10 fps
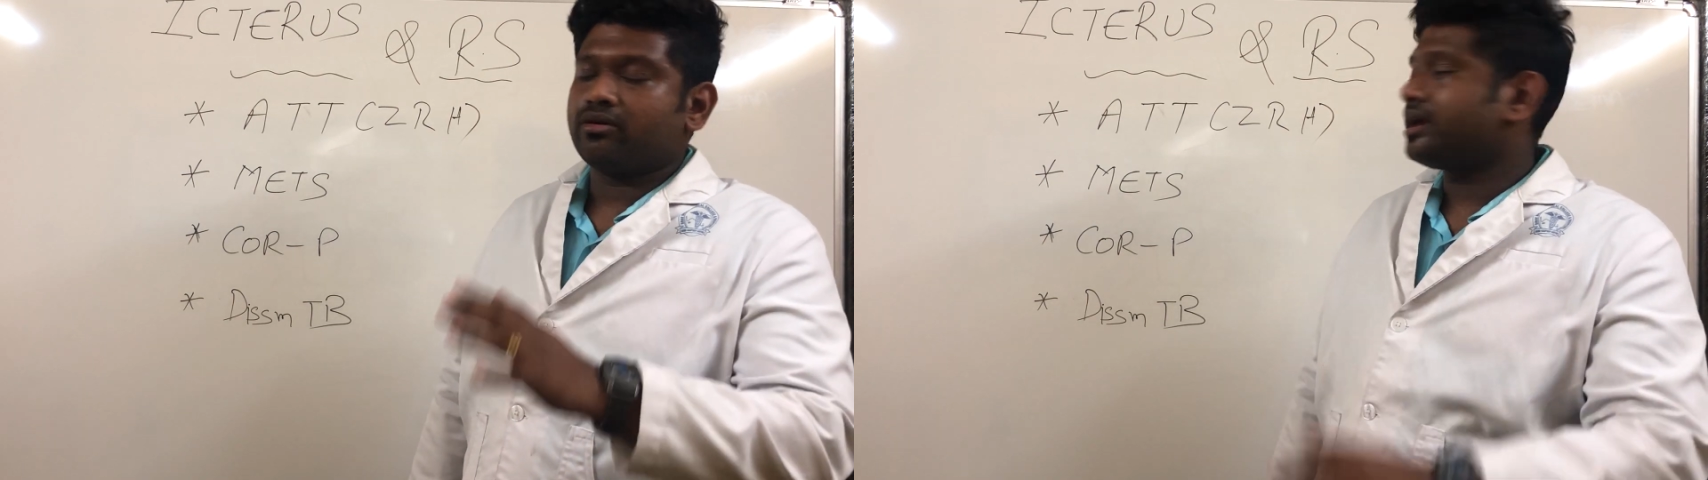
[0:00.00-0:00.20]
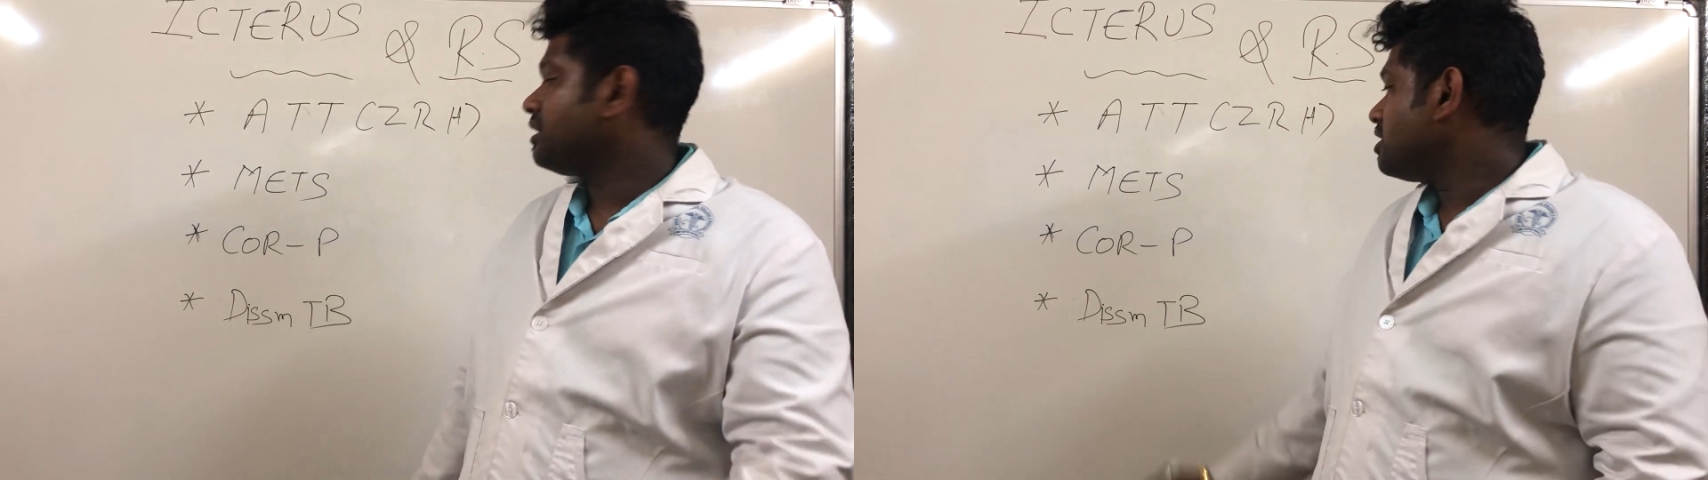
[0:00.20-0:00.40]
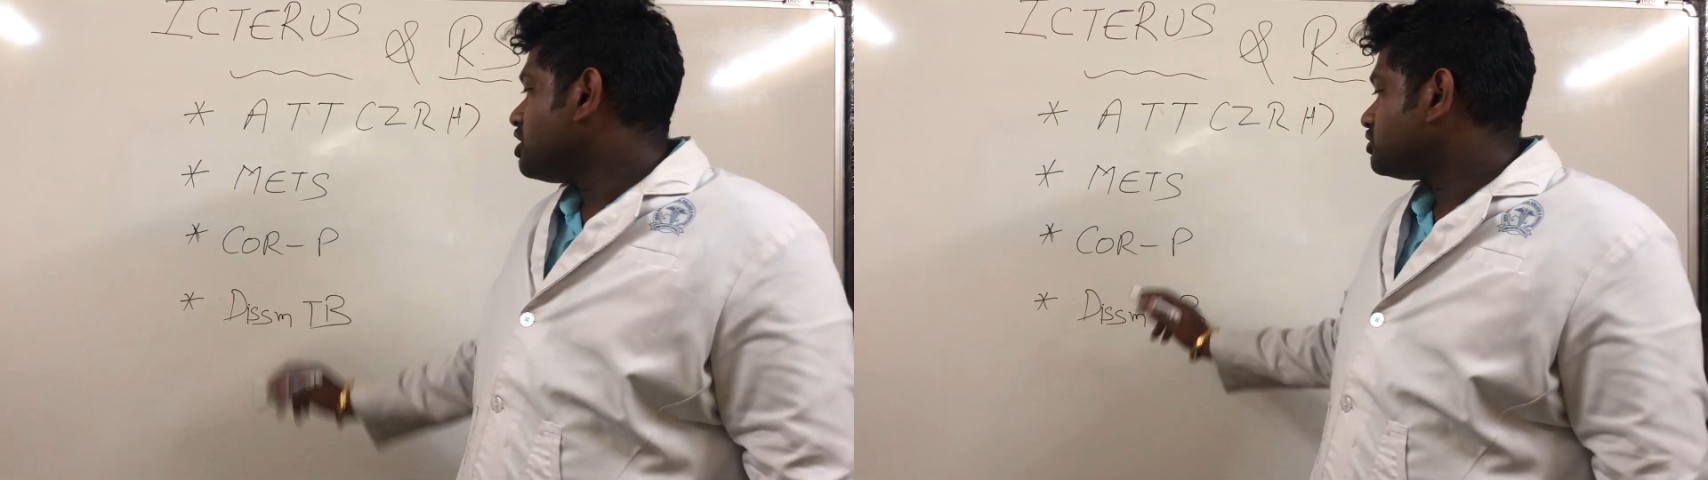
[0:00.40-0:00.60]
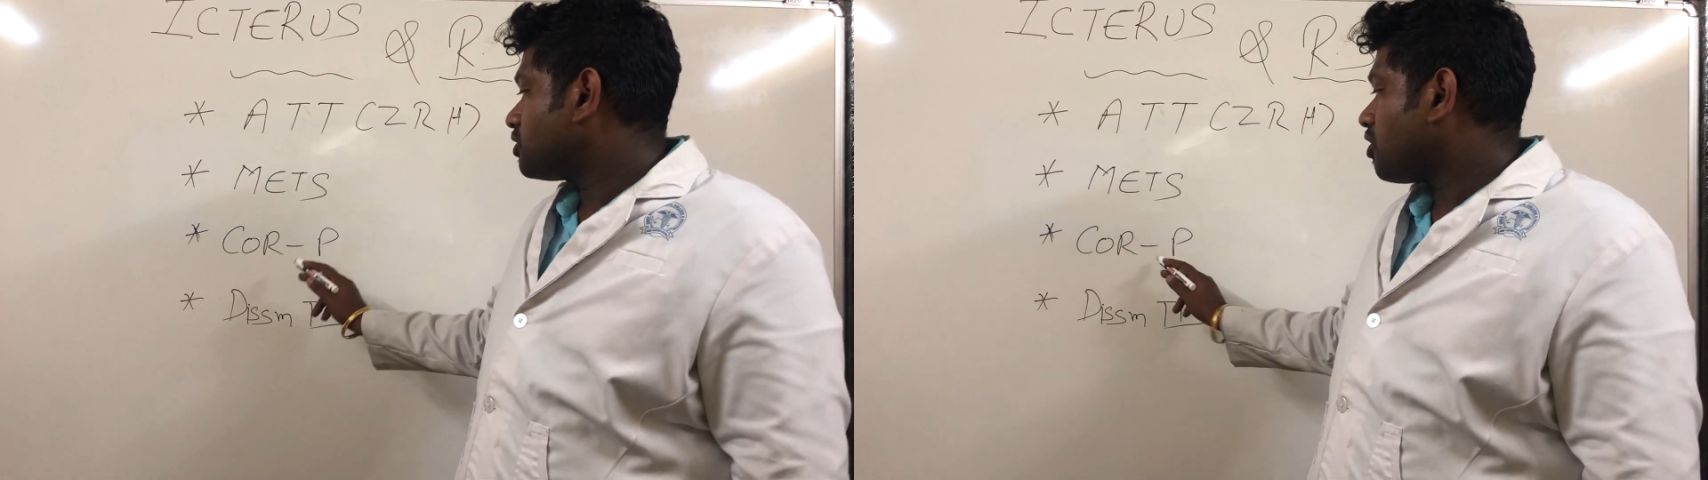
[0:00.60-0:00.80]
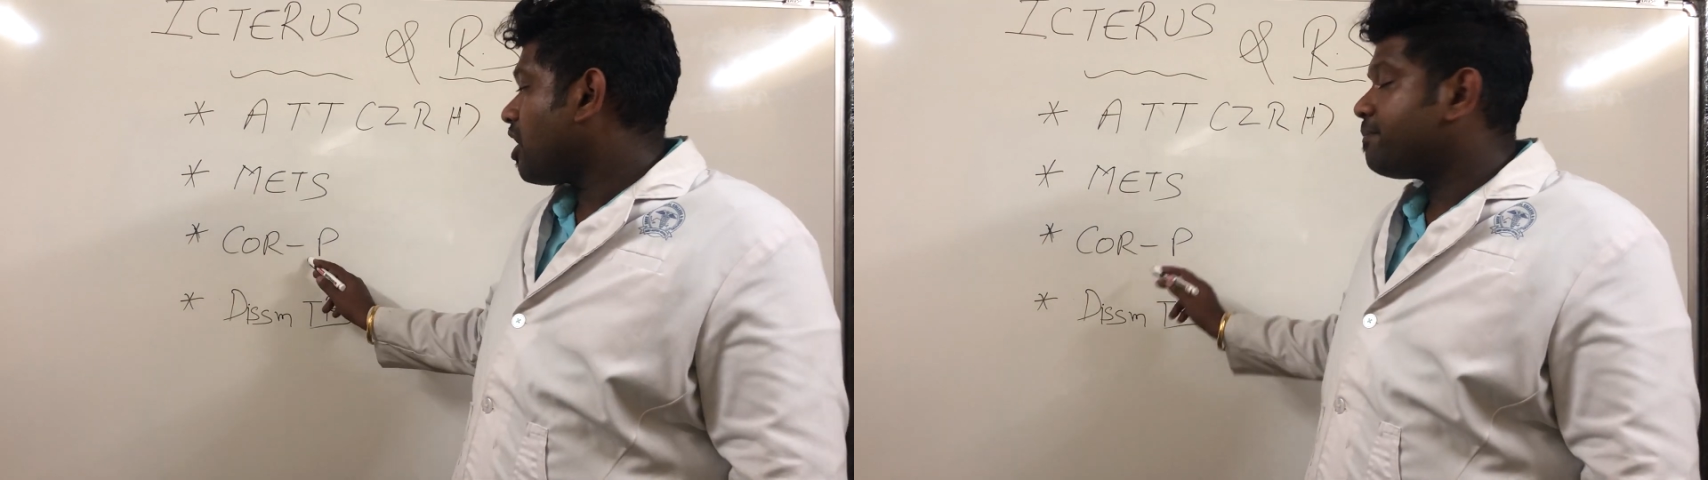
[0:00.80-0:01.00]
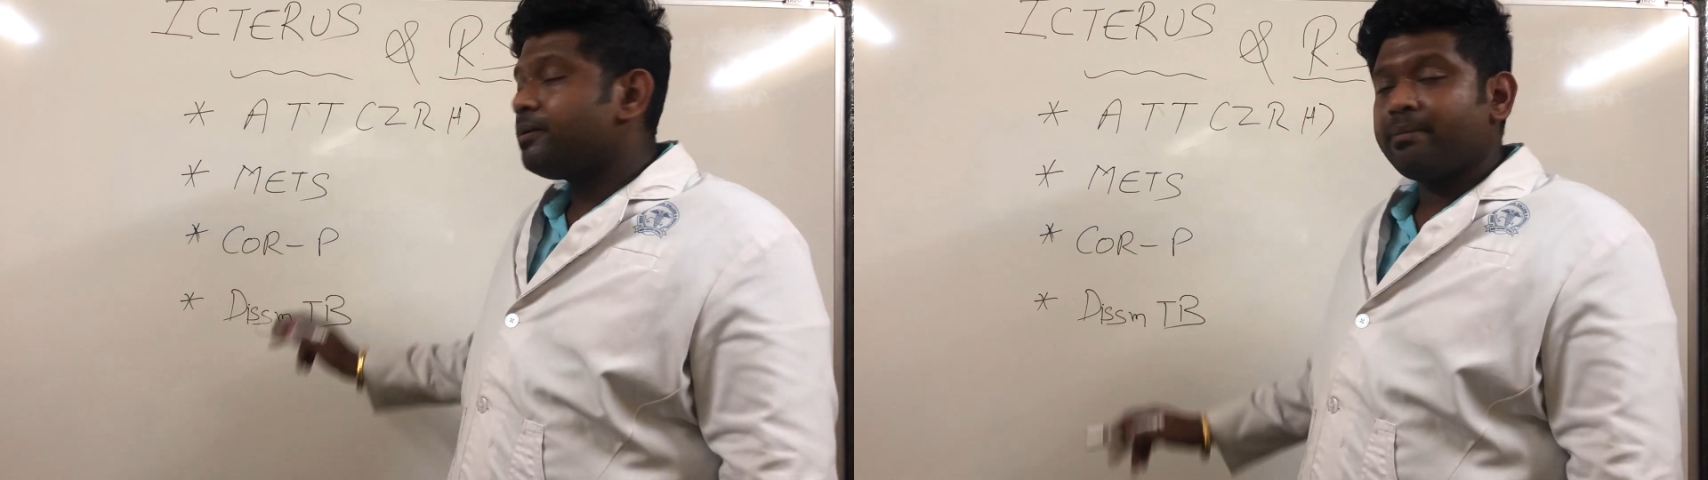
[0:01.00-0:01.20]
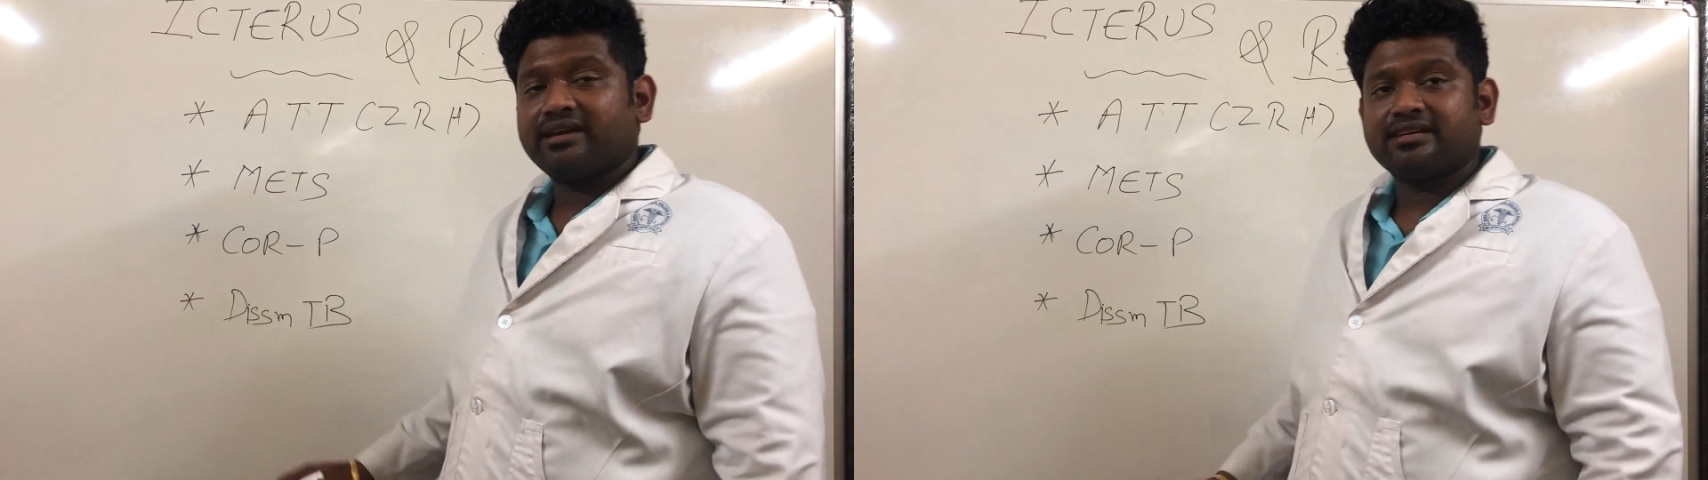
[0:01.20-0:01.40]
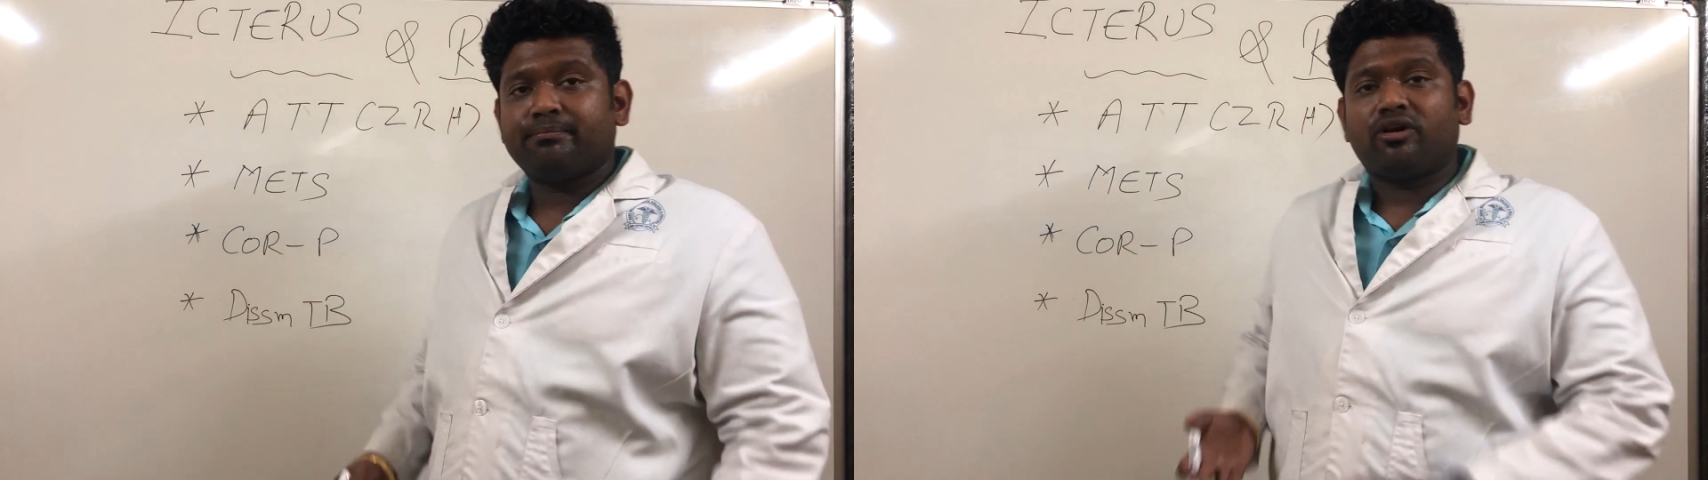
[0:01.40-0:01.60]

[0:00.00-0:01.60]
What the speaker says: Okay, so cor P patient,